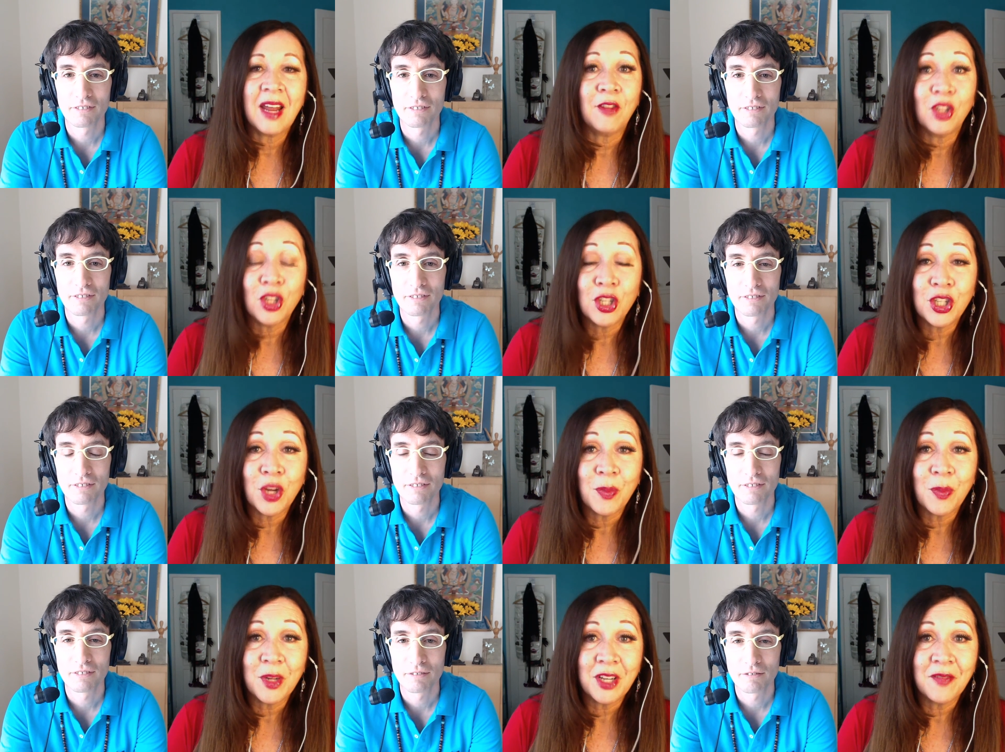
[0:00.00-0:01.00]
Speaker 1: I've learned so
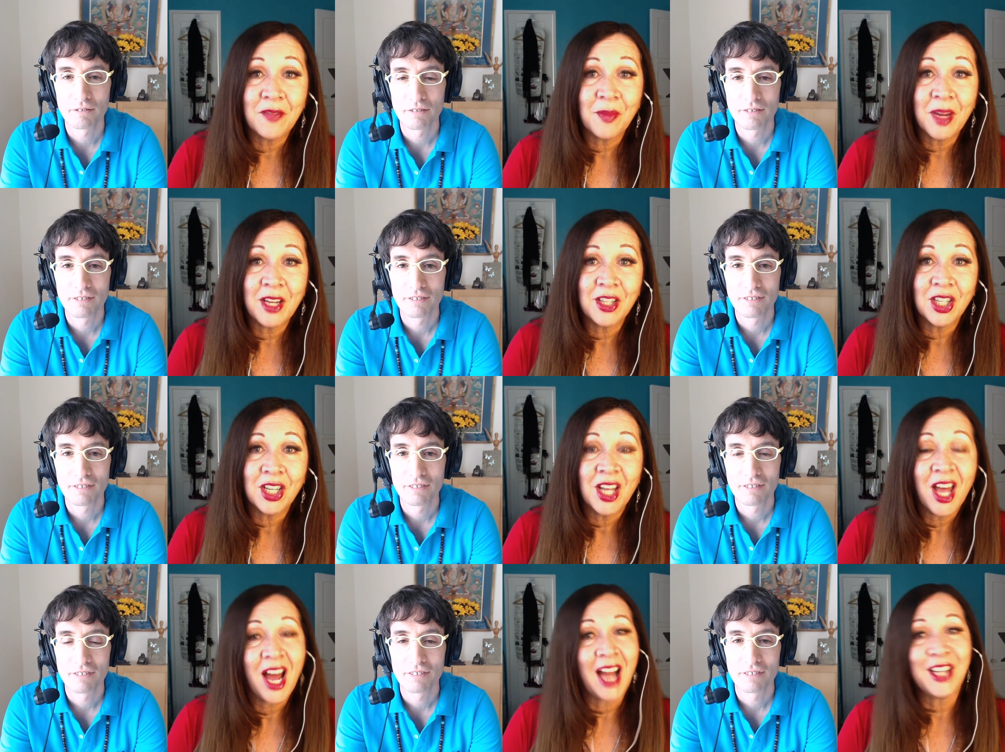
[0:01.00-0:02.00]
much information.
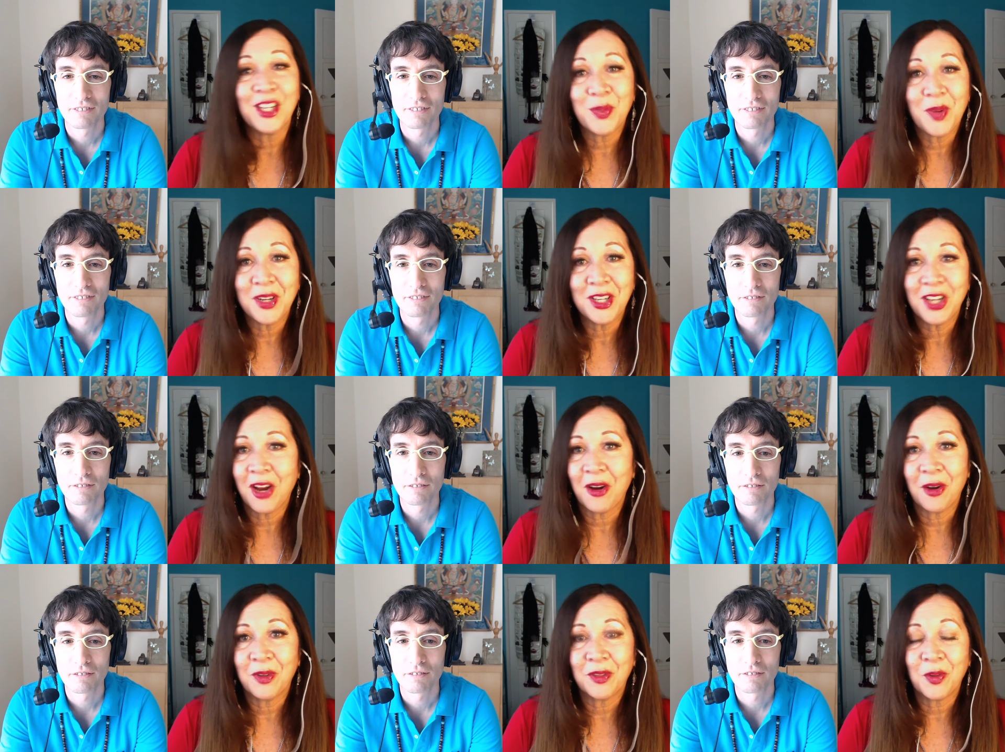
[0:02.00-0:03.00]
I just want to share
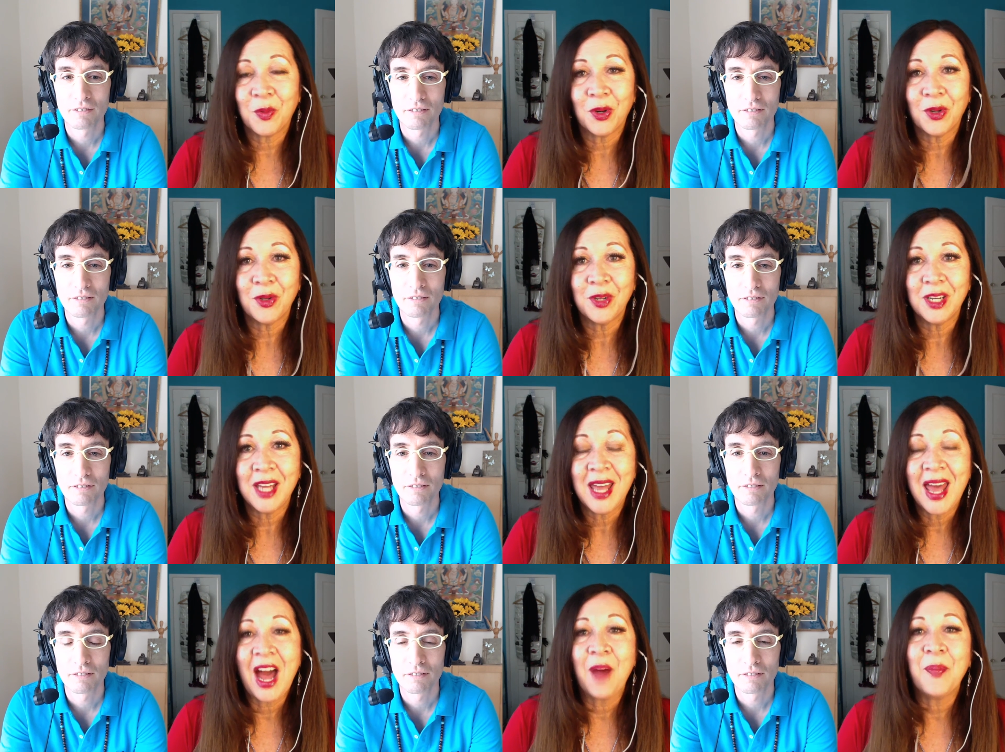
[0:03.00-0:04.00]
it with the world and
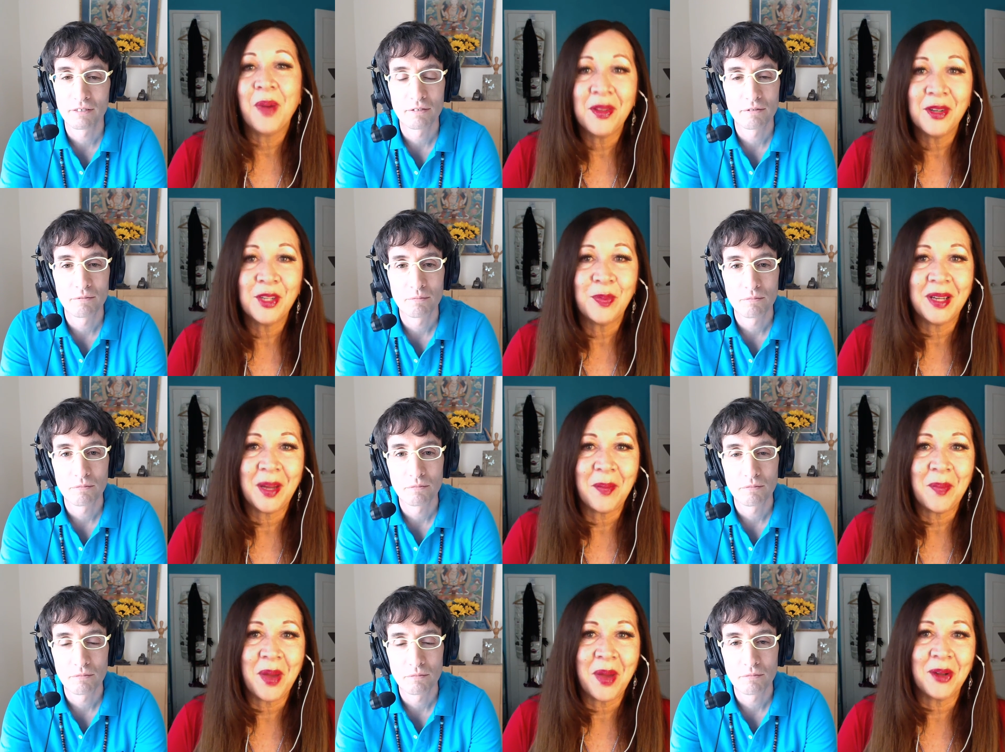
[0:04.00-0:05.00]
help others
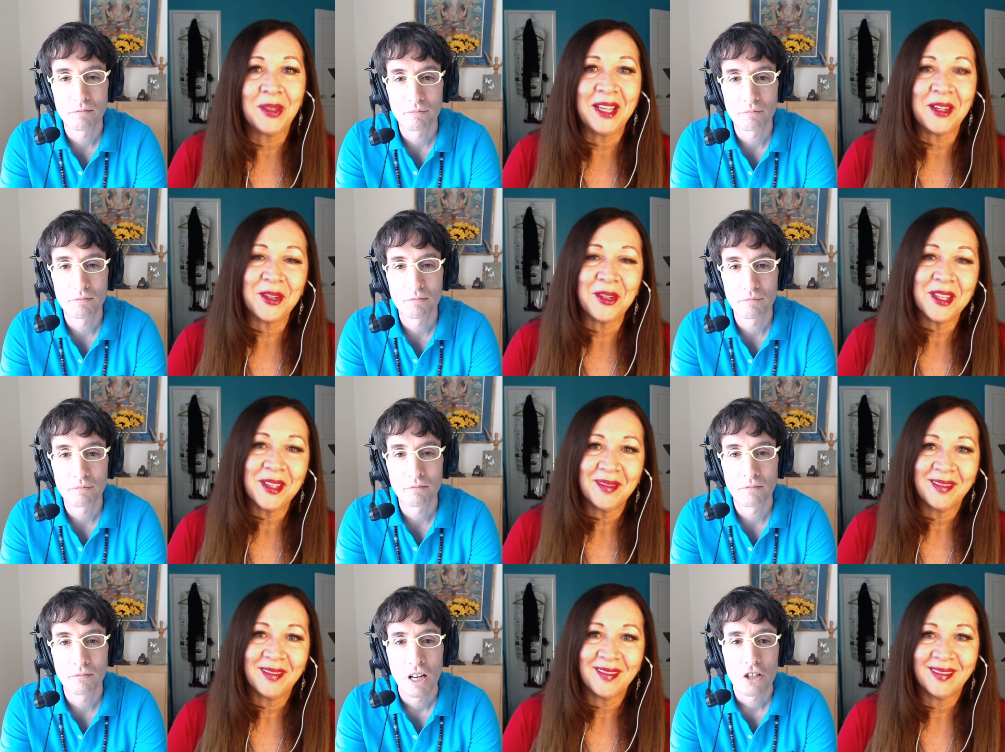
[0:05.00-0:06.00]
become better leaders.
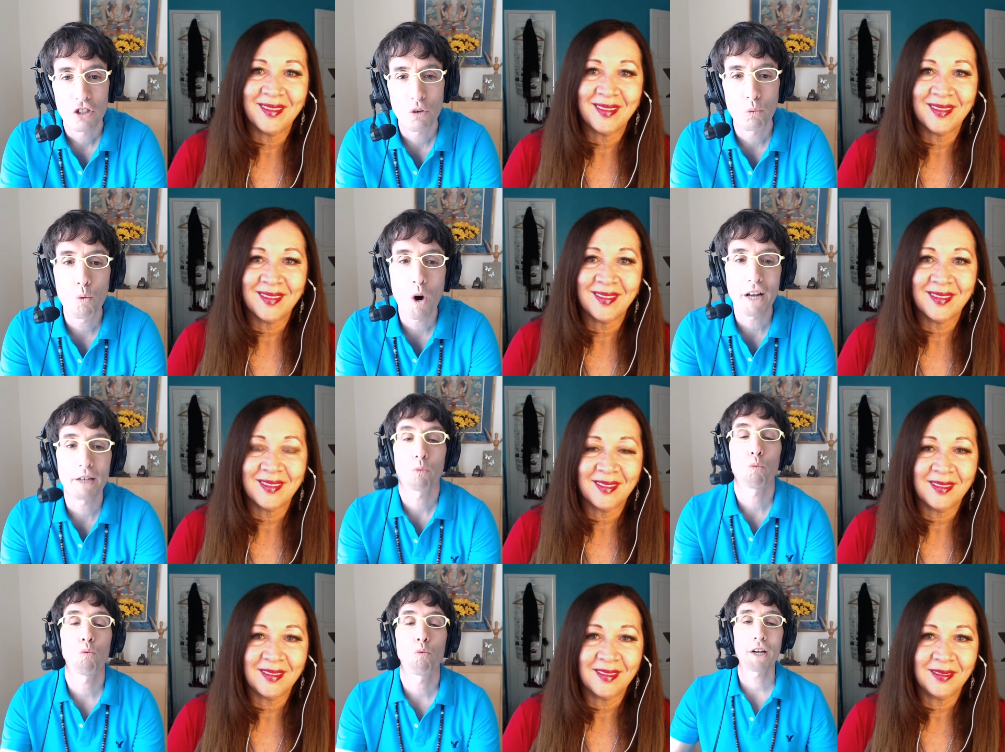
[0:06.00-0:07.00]
Speaker 2: So what
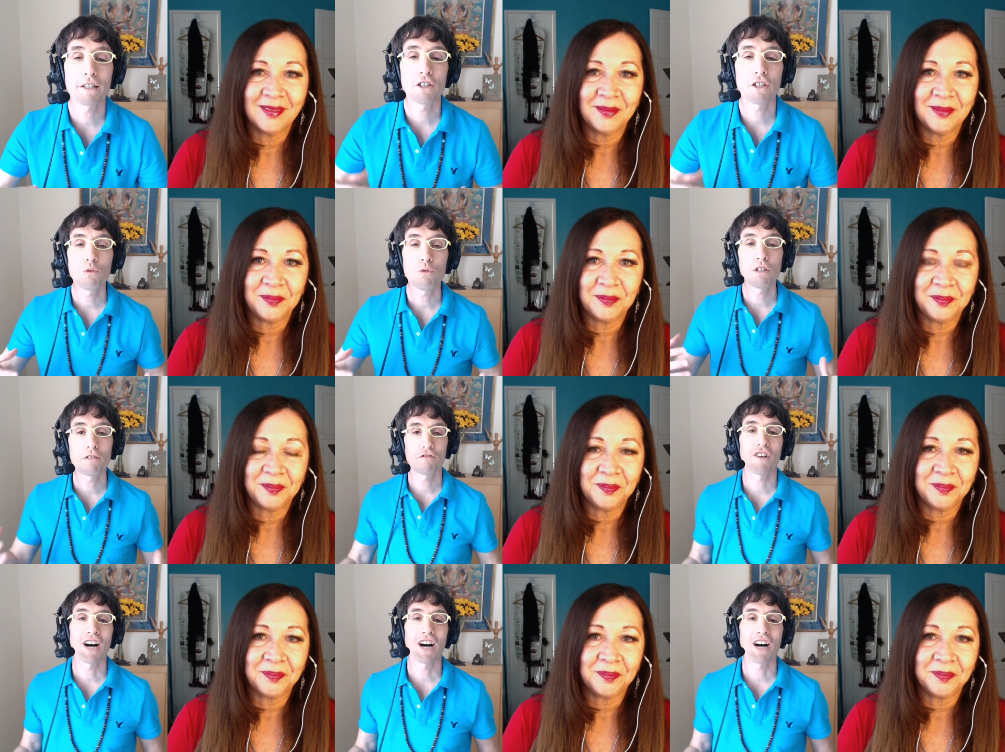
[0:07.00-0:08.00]
what do you
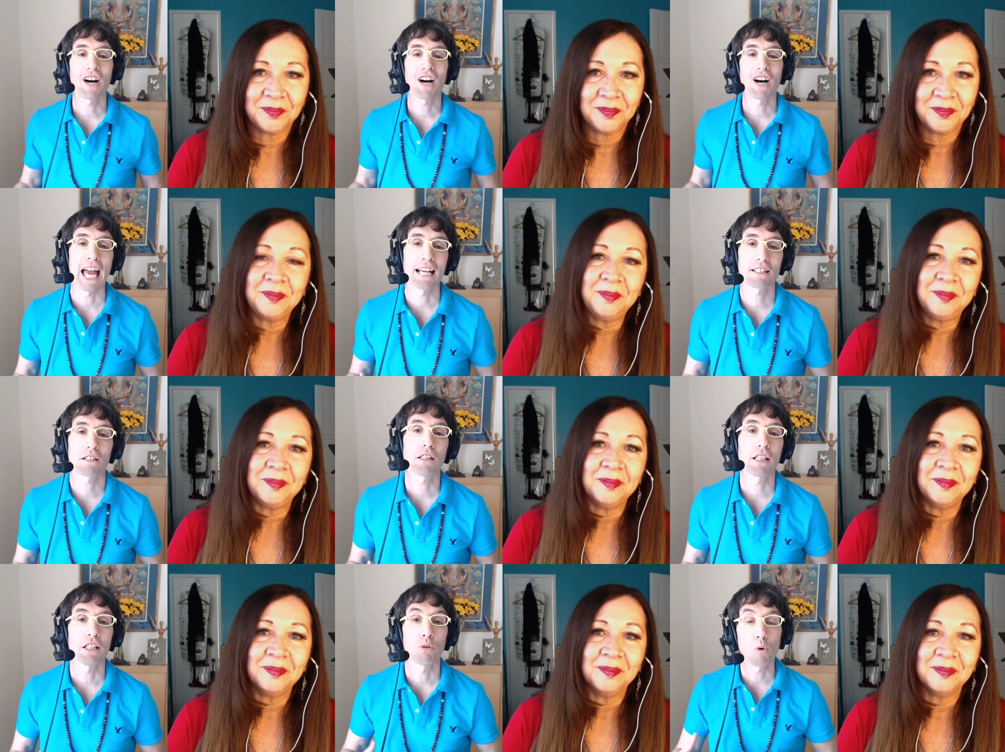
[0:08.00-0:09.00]
define as a
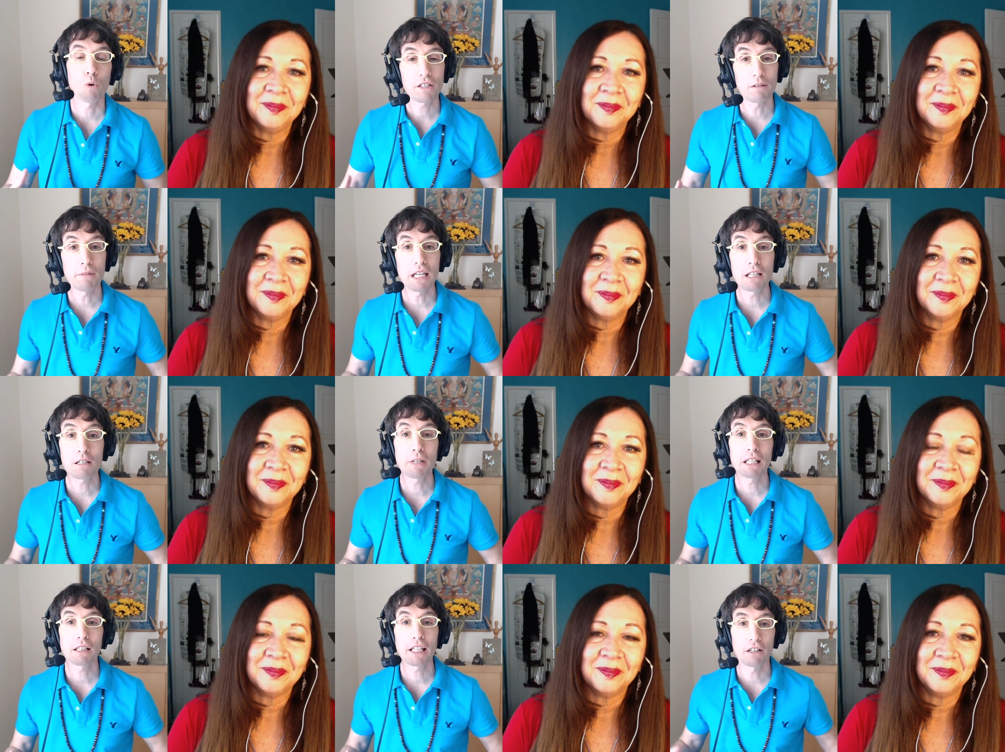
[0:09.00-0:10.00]
leader? What does it mean to be a
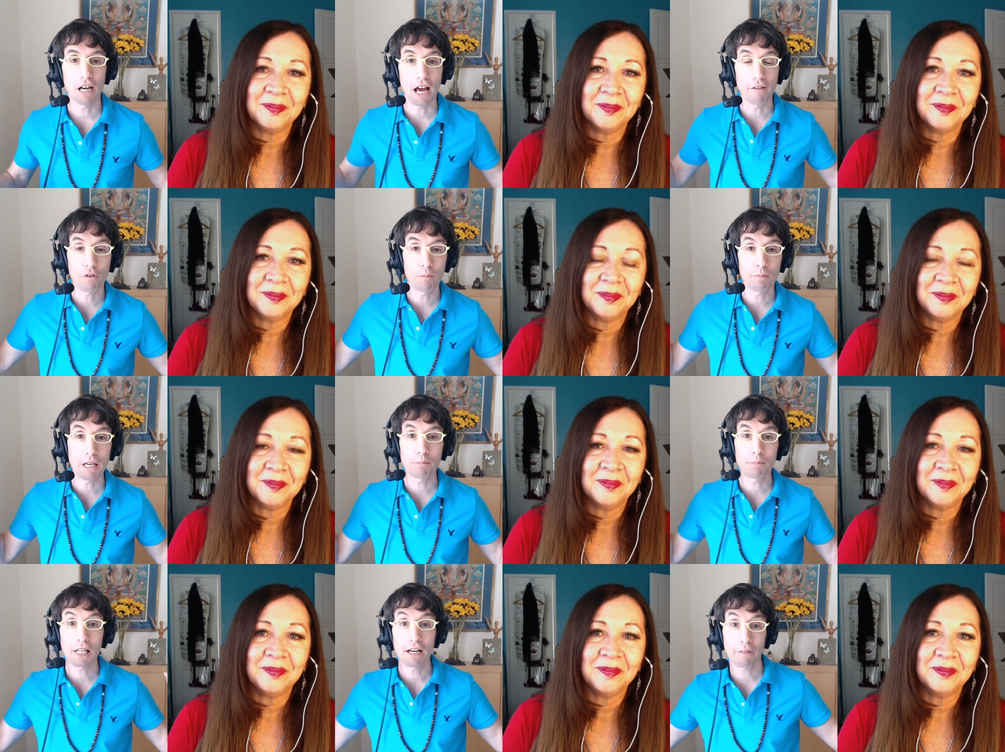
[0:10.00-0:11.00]
leader? And for people
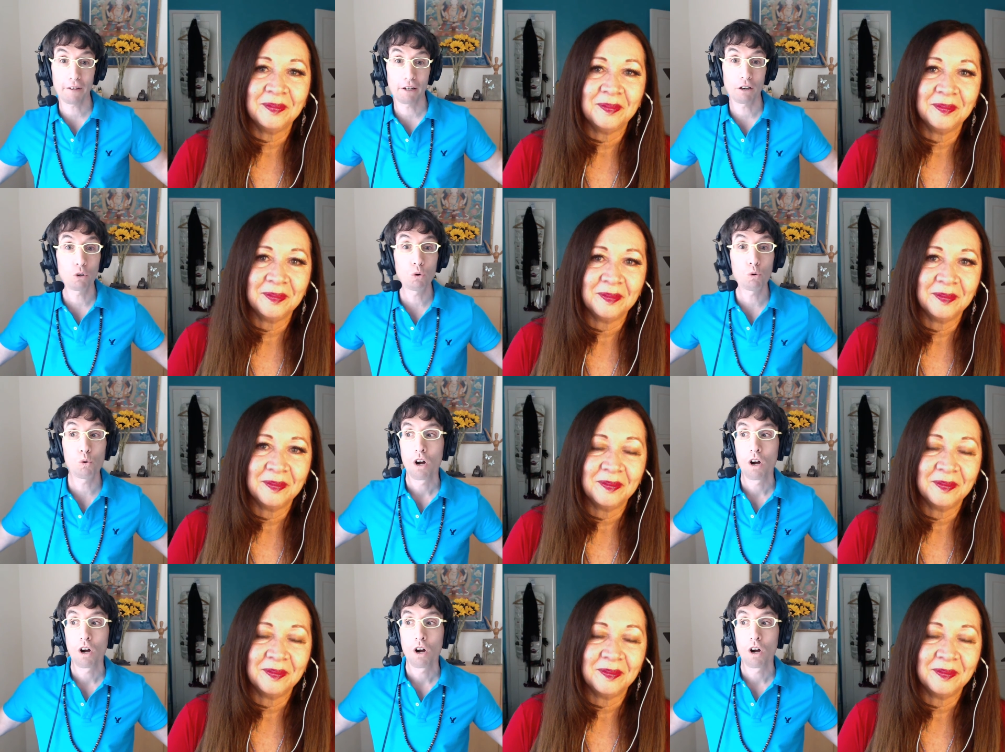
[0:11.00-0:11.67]
out there who